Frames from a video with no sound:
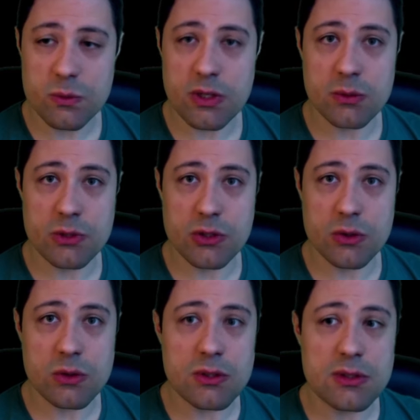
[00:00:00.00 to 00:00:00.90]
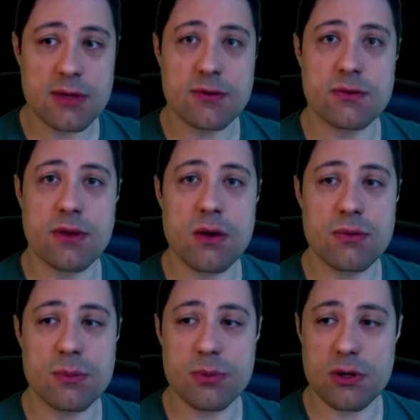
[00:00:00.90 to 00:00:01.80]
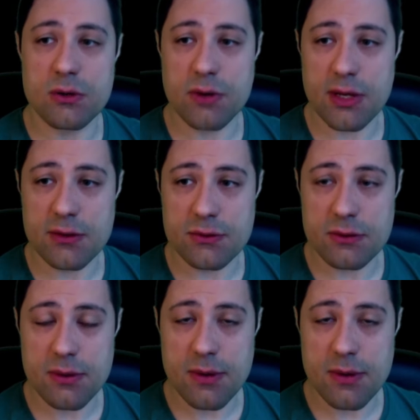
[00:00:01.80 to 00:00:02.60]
Well, we concluded that self and peer grades